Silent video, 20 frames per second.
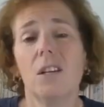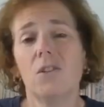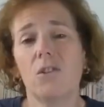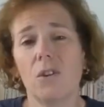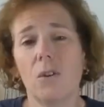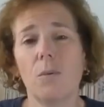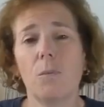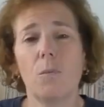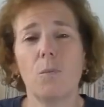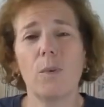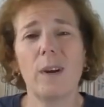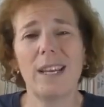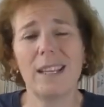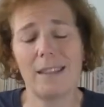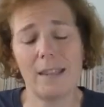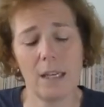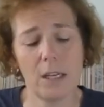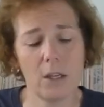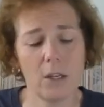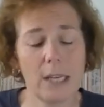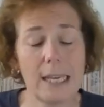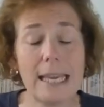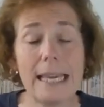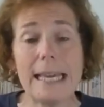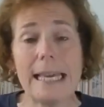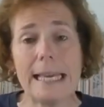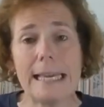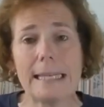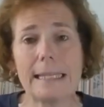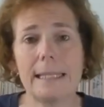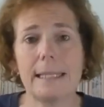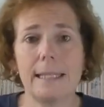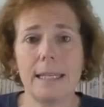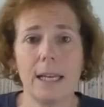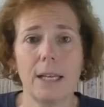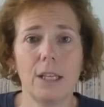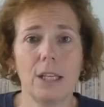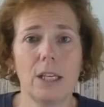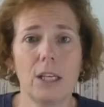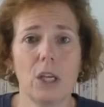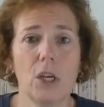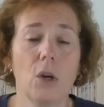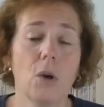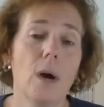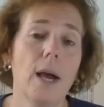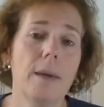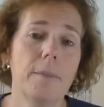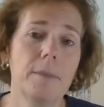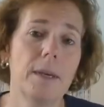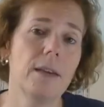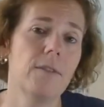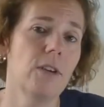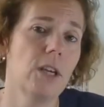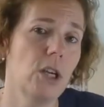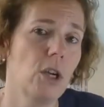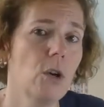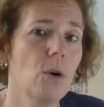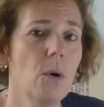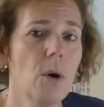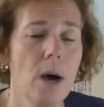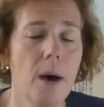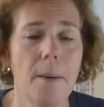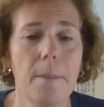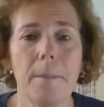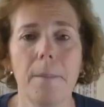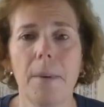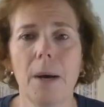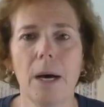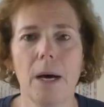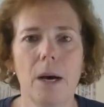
So, right there, he is telling you, I'm giving you a,